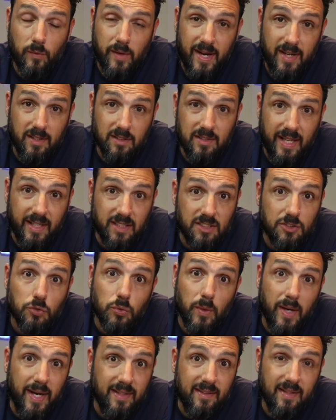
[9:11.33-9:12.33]
like
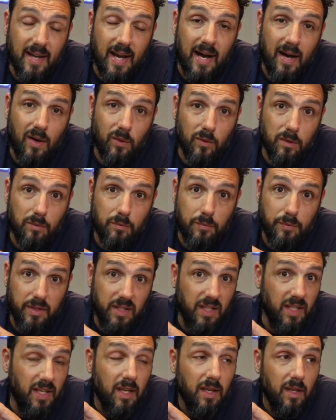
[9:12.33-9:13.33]
straight out of
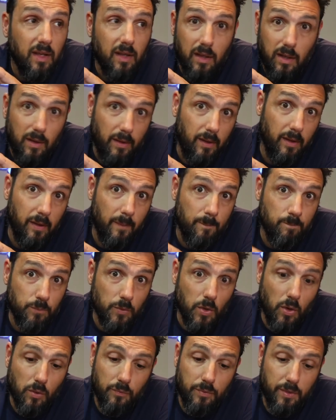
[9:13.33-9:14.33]
the
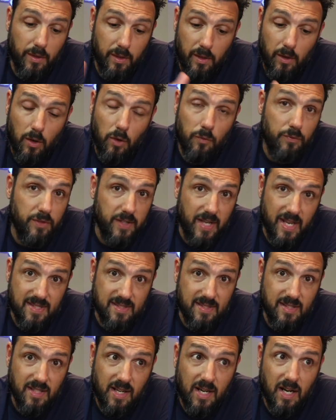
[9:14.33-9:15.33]

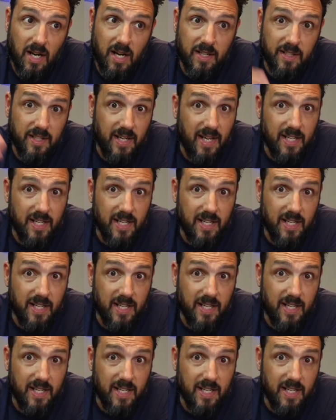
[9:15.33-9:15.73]
SD card.